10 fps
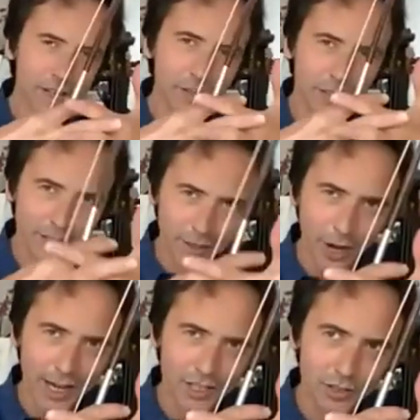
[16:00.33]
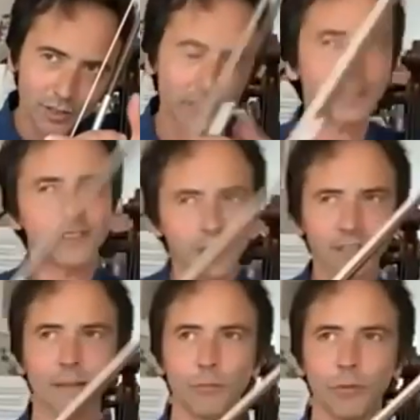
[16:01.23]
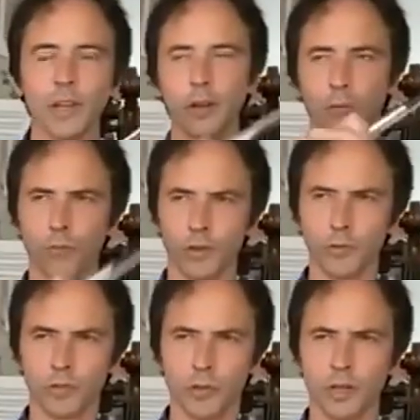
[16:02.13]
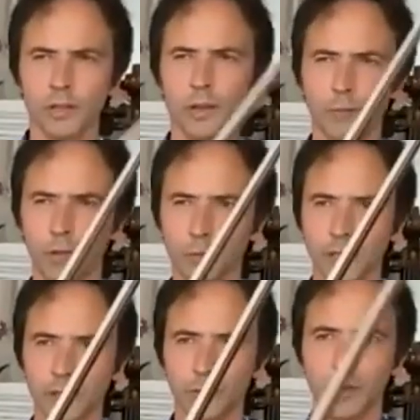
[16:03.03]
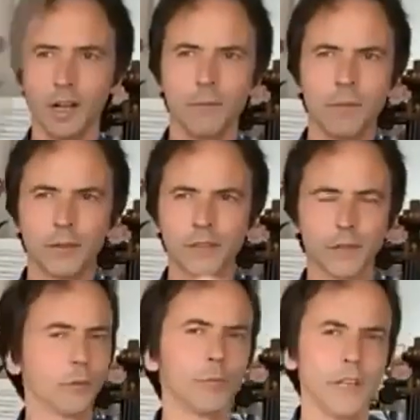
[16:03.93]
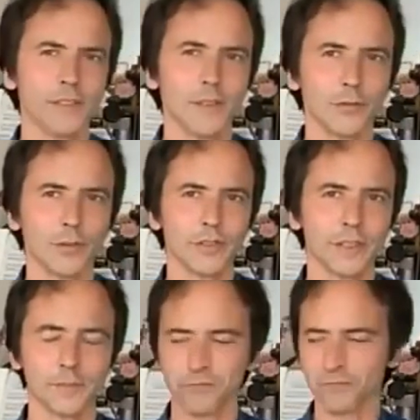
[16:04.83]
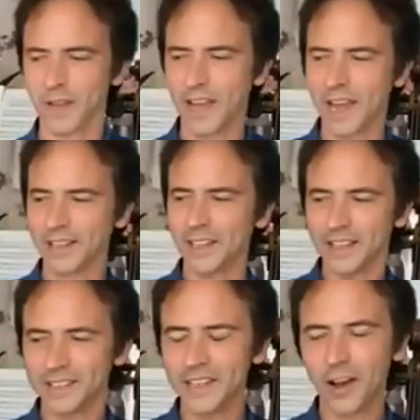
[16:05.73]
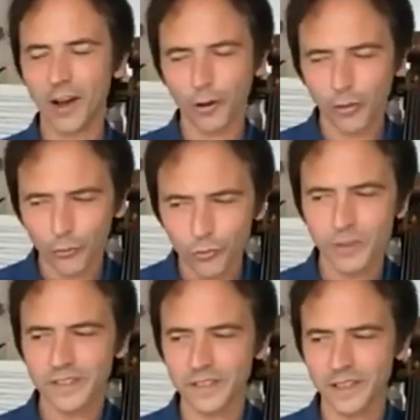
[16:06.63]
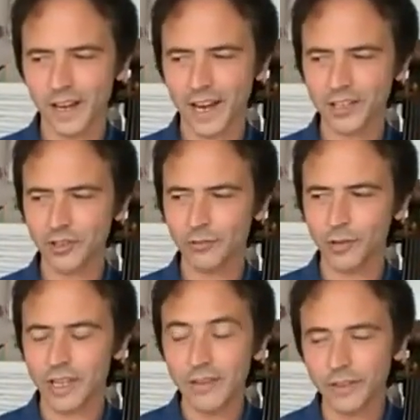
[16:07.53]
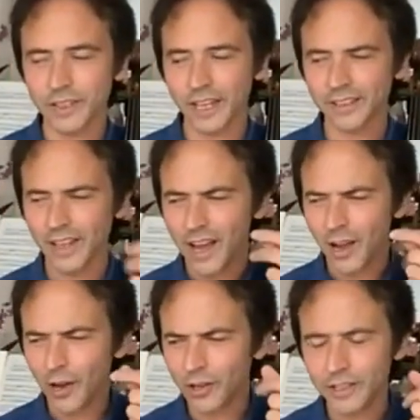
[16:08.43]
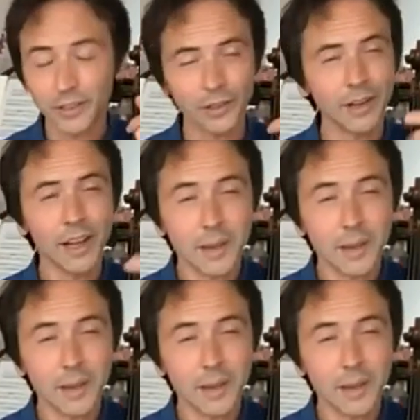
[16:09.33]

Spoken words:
is an interaction. It's not simply Menuet 1, Menuet 2, because that would be less interesting. And see how through this interaction we even get a little